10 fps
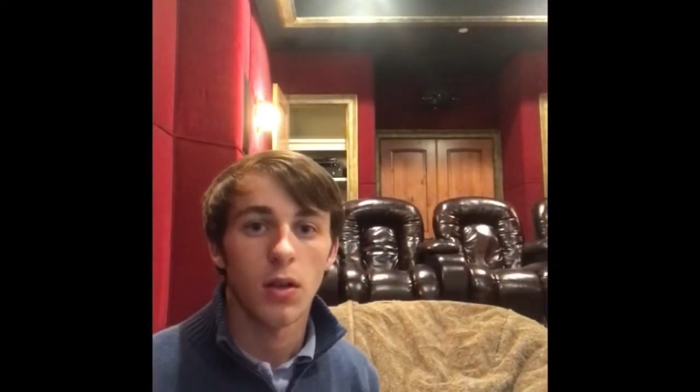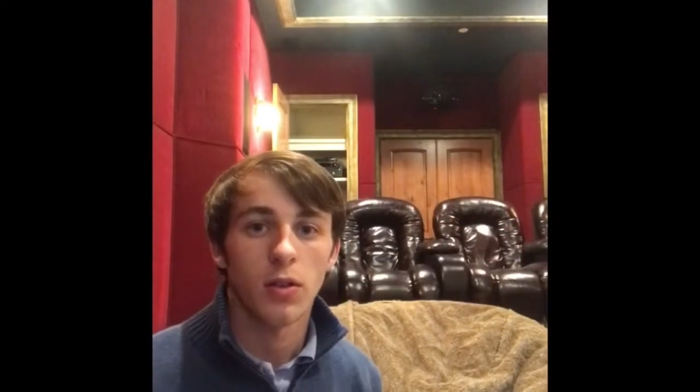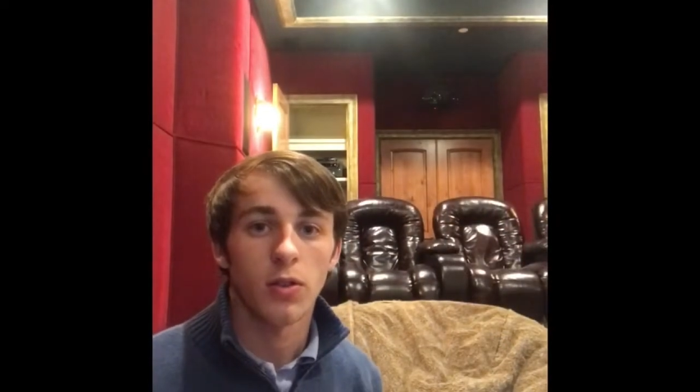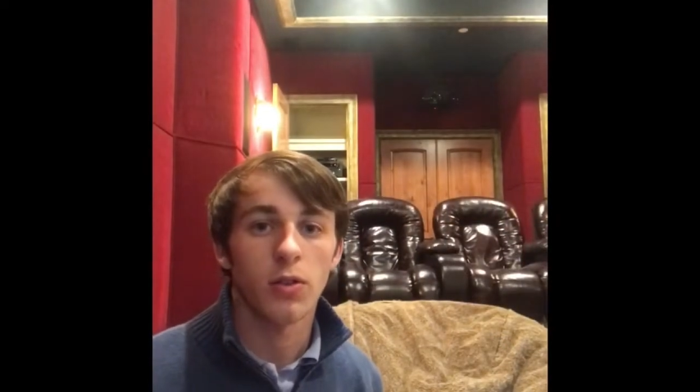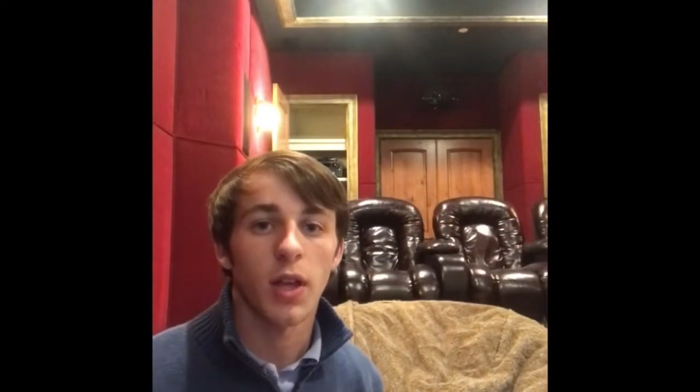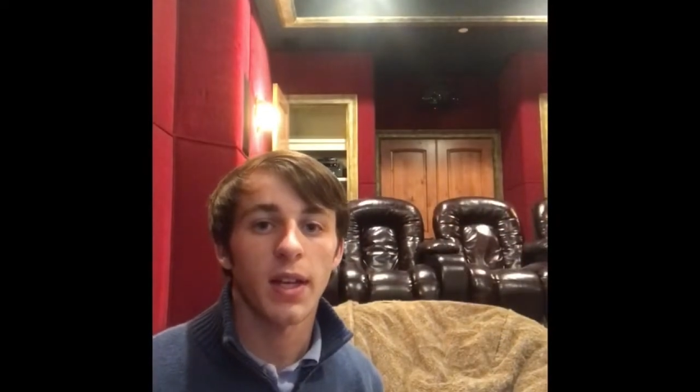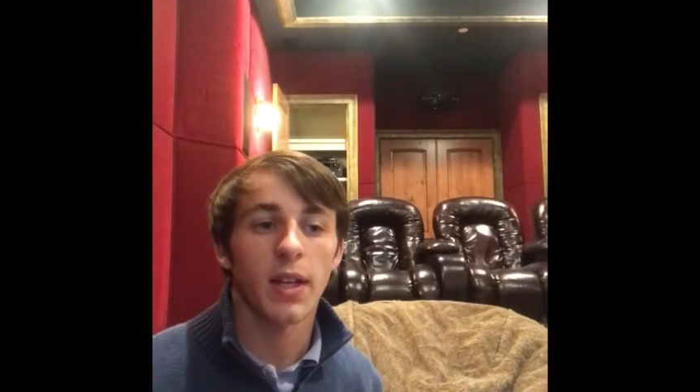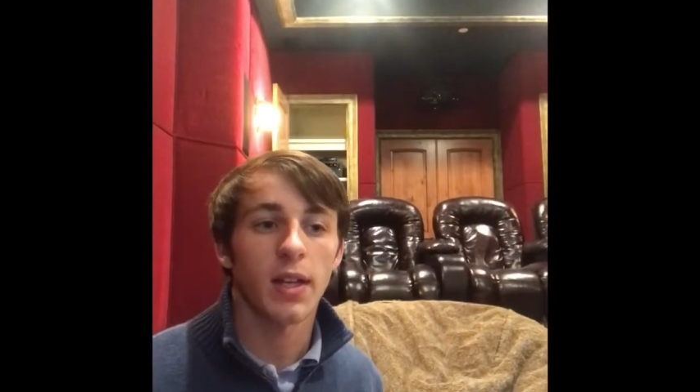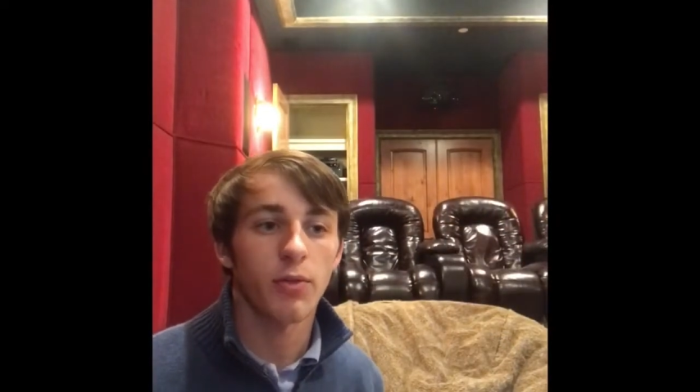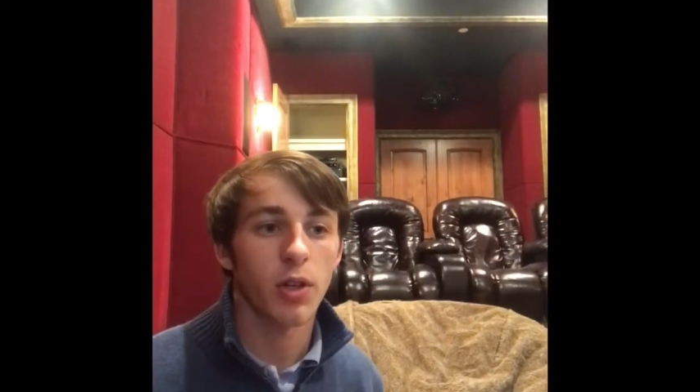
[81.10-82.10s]
So what
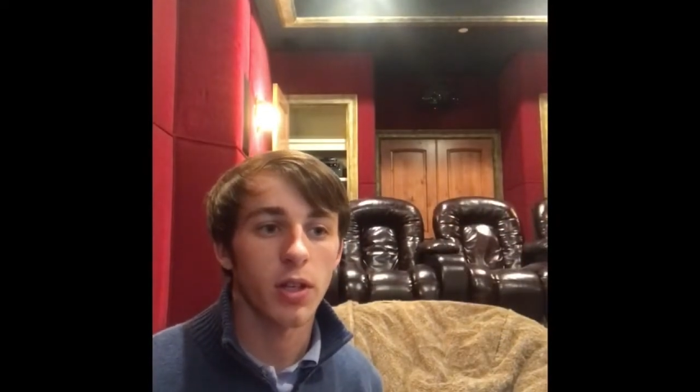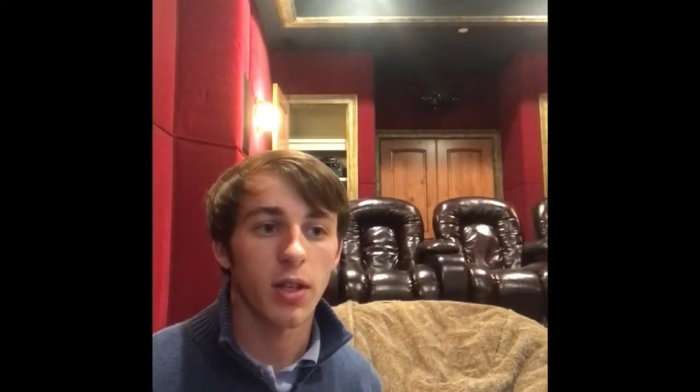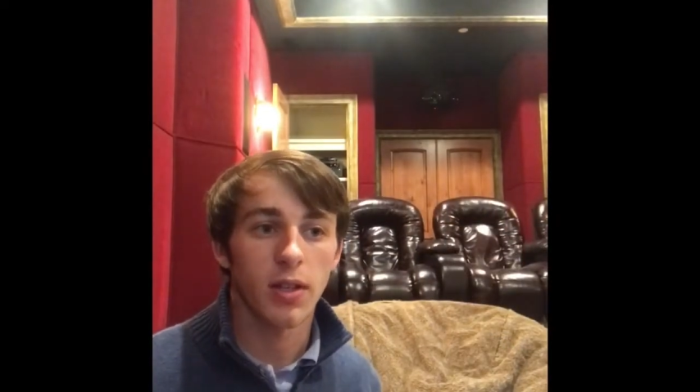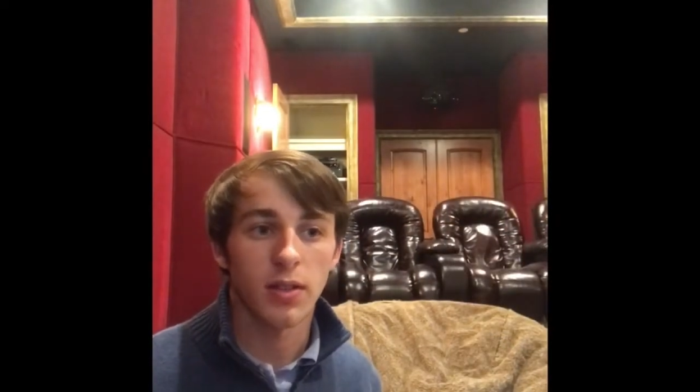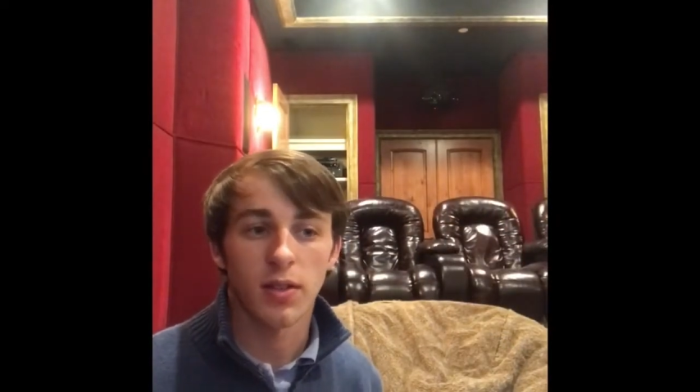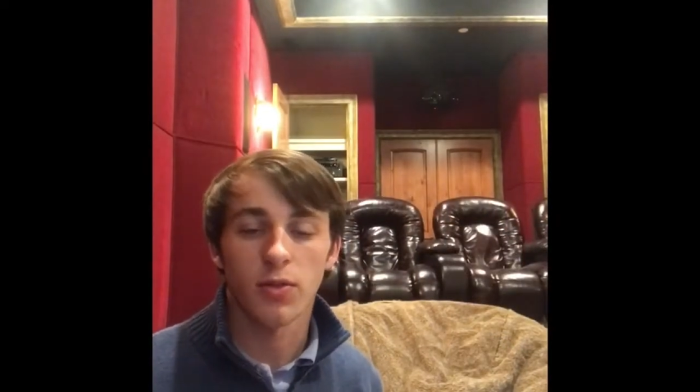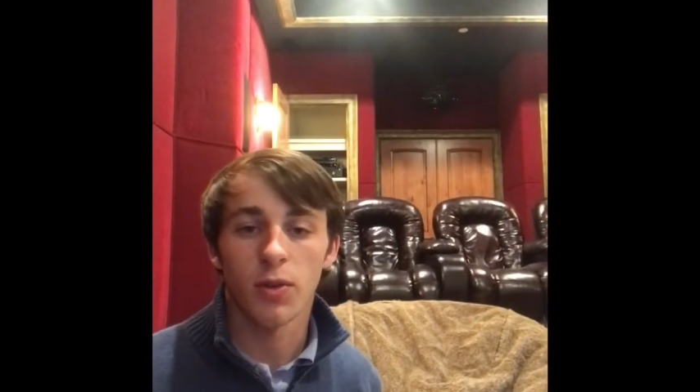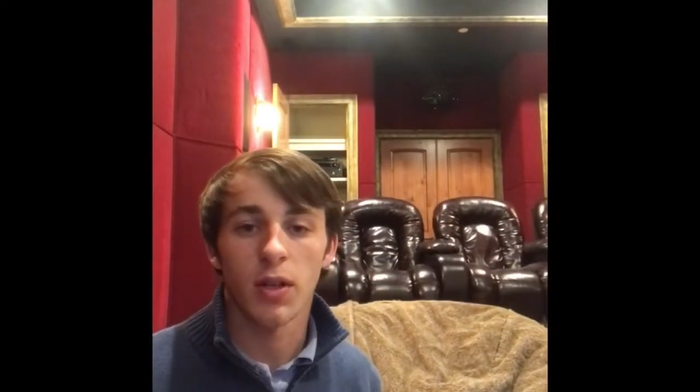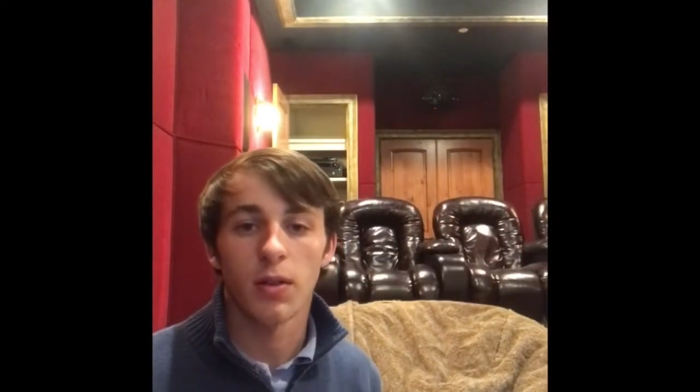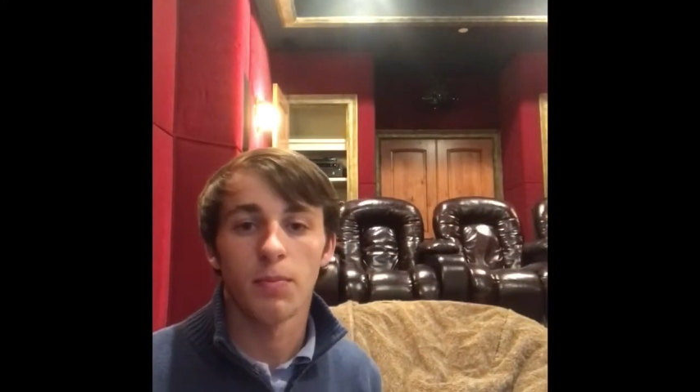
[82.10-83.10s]
lightning really is, it's
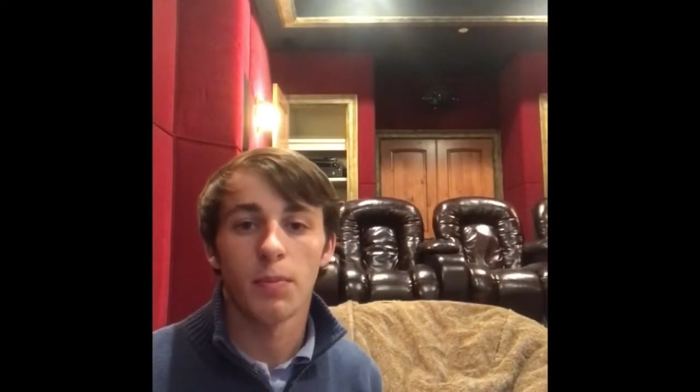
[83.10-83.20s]
when